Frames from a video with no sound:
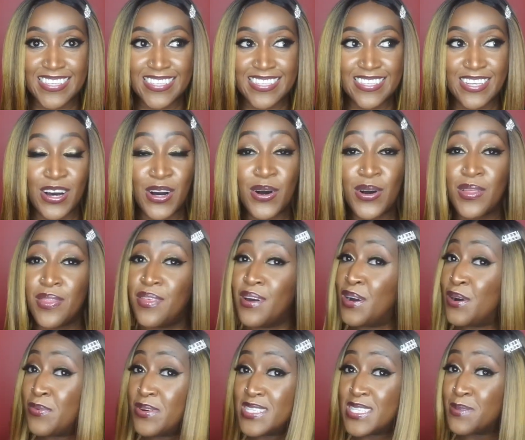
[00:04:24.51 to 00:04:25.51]
although
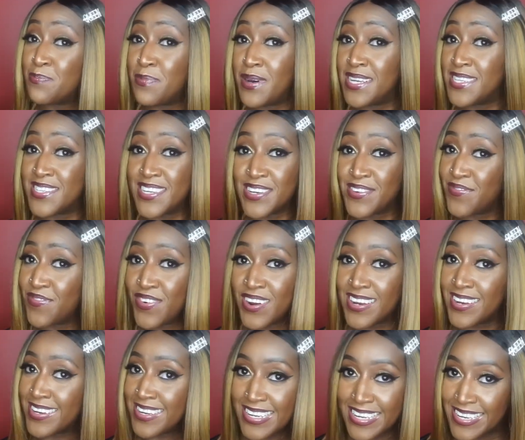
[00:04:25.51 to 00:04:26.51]
it's budget
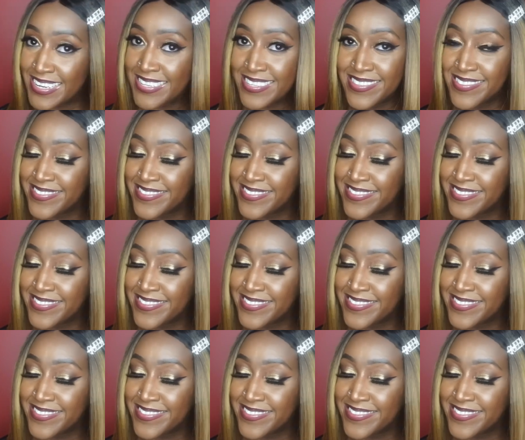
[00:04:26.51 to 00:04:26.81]
friendly,